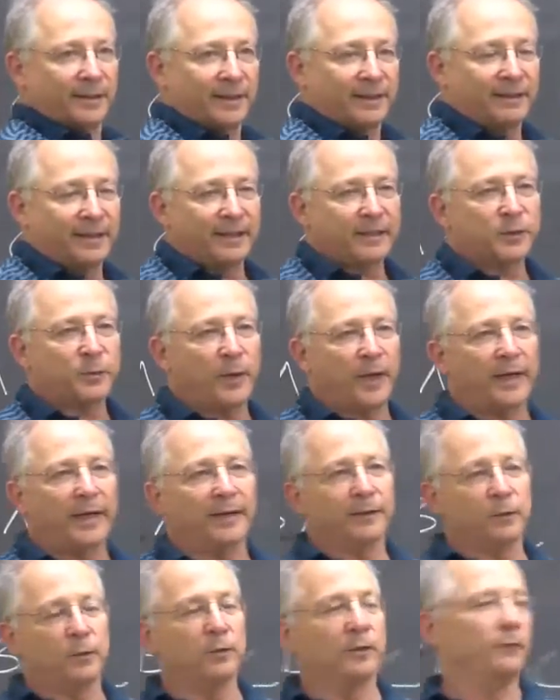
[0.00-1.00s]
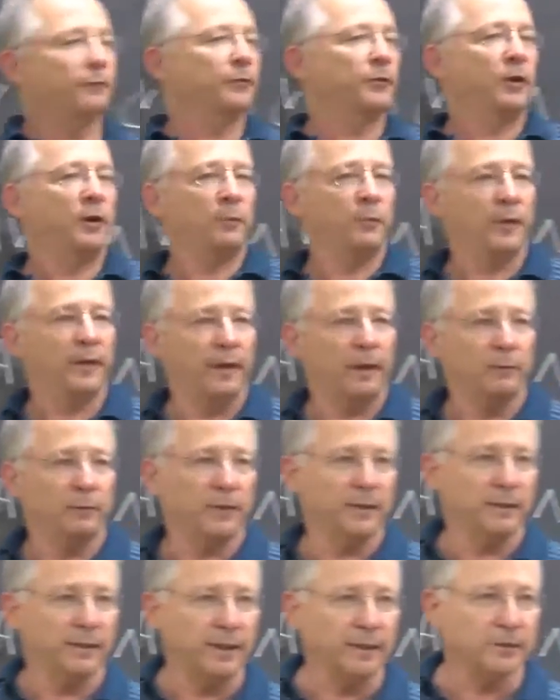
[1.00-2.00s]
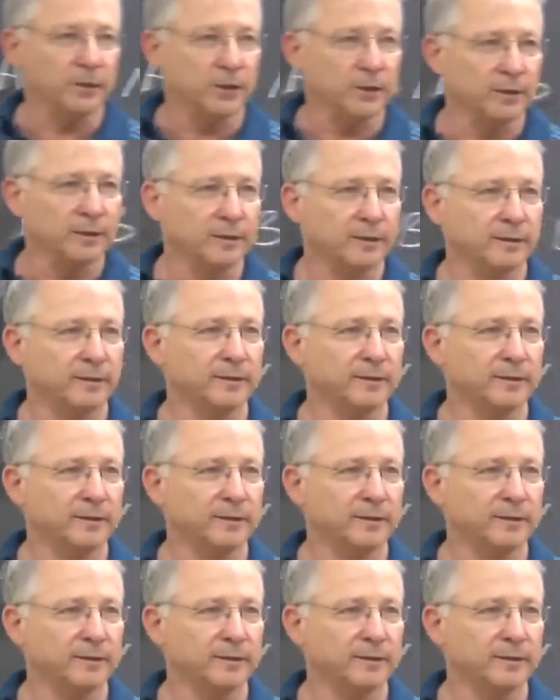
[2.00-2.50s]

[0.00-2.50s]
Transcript: And that's why I could have gone without induction.